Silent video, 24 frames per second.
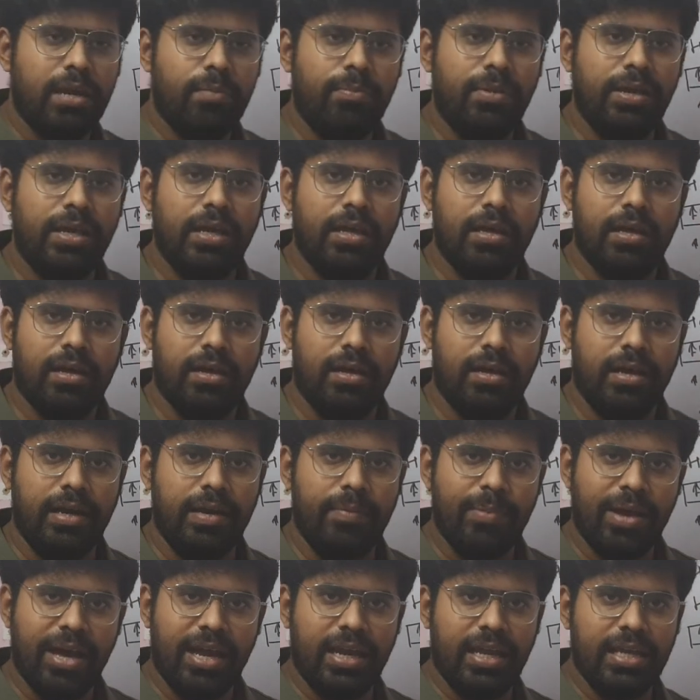can be uh,
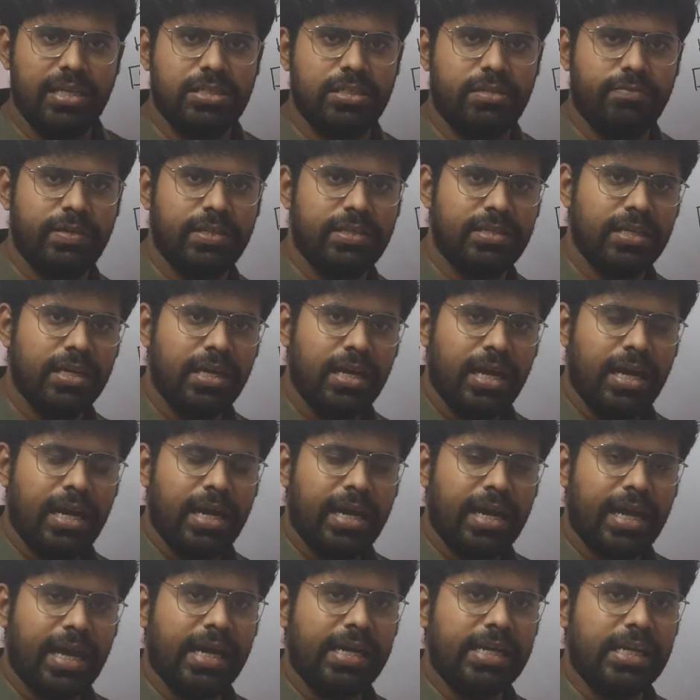managed with
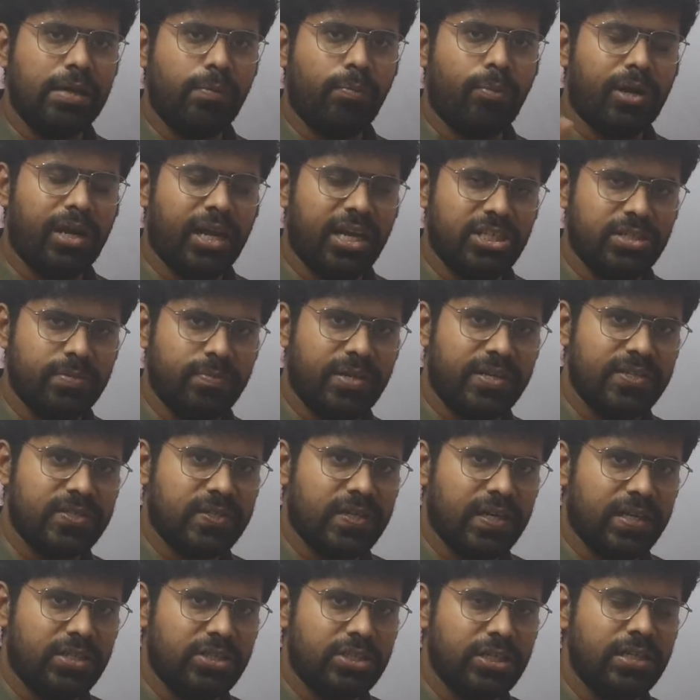dietary potassium
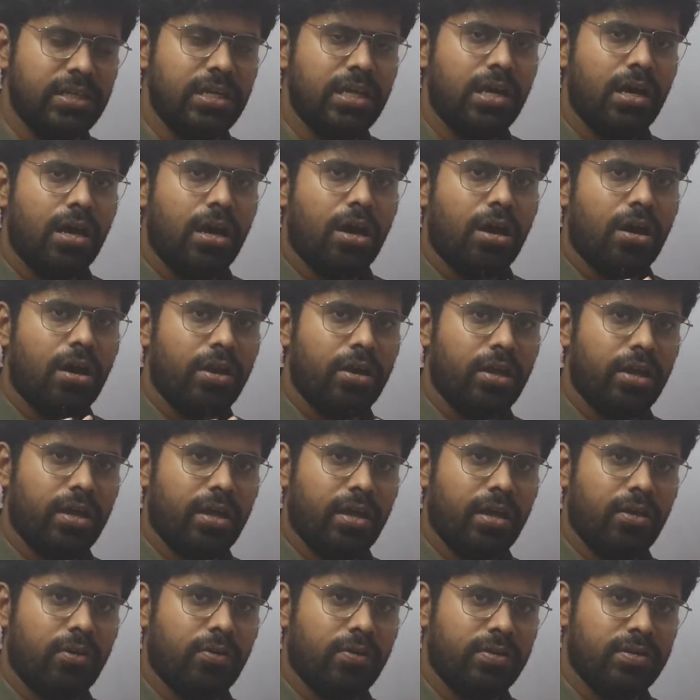restriction or
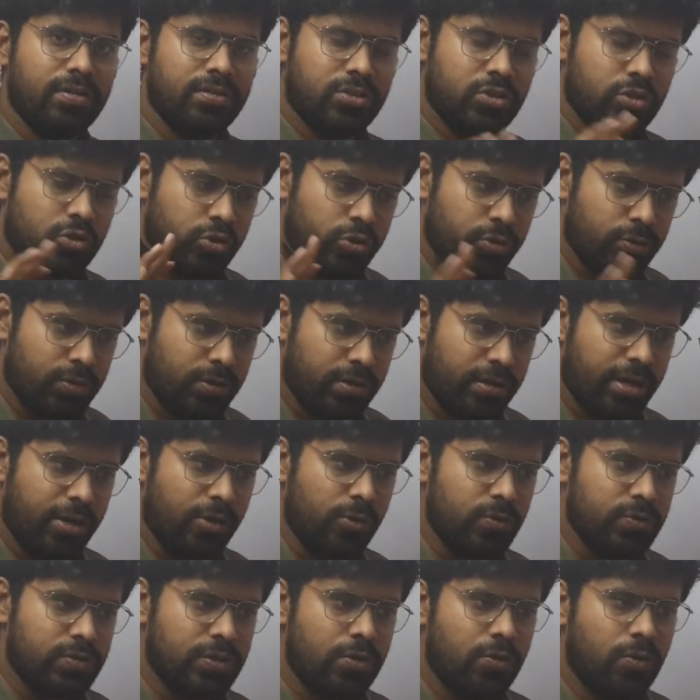you, you, can should
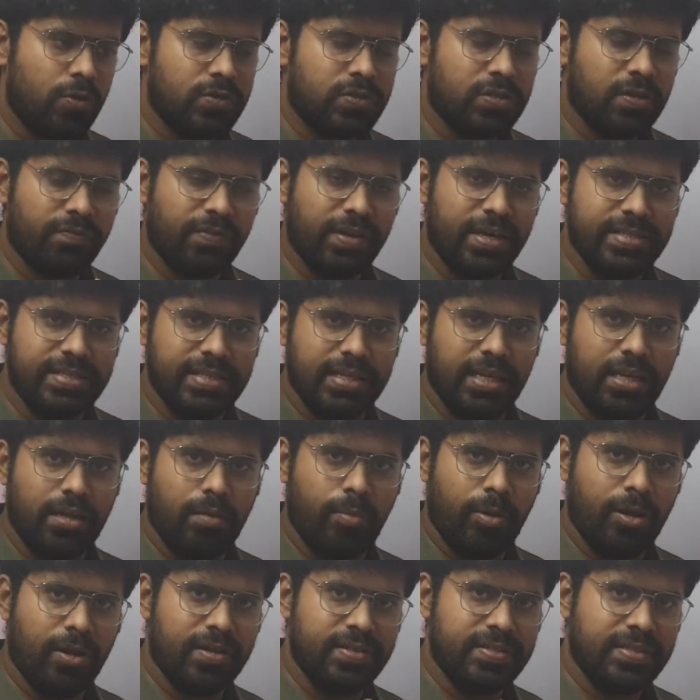reduce the dose of ACE
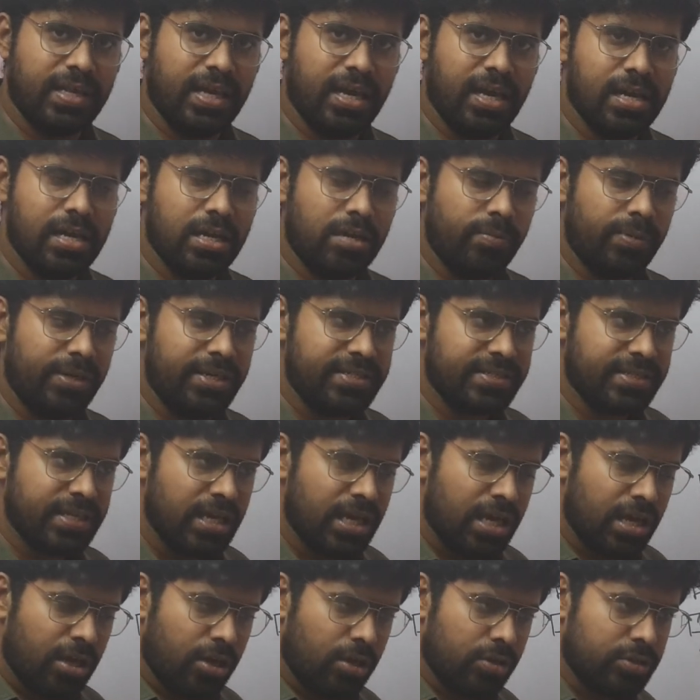inhibitors, ARBs.
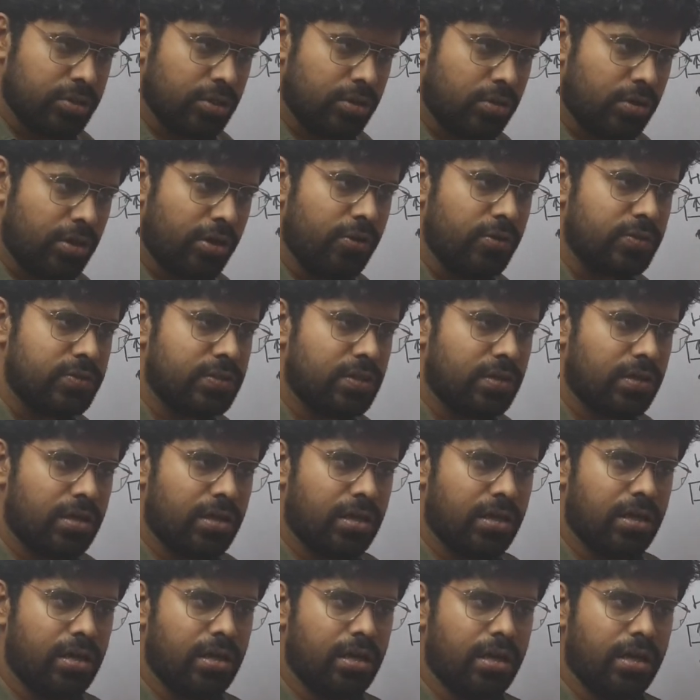You should reduce
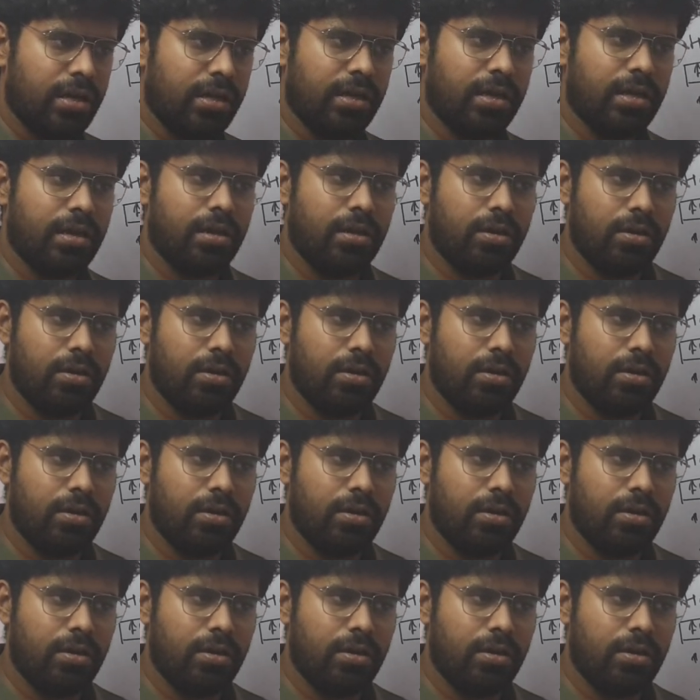uh,